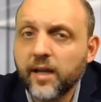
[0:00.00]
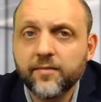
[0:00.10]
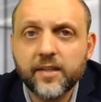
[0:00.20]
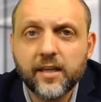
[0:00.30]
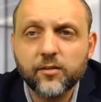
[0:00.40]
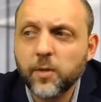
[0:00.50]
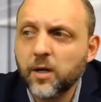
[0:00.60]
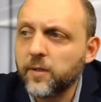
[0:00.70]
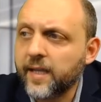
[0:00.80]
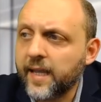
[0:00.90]
FDA's
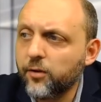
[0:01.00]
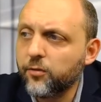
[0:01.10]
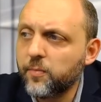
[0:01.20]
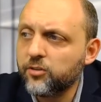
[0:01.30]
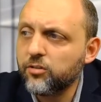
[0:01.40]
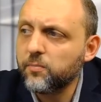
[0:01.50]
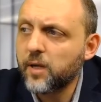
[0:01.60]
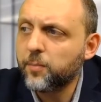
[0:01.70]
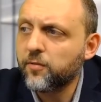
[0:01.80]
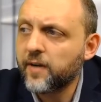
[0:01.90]
public health mission by
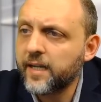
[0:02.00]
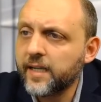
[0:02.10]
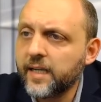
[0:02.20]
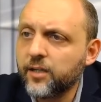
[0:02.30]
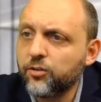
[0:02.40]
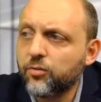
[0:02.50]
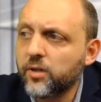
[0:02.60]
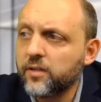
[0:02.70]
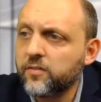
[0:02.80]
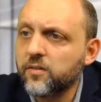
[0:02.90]
providing
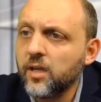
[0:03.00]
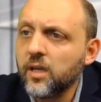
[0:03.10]
increased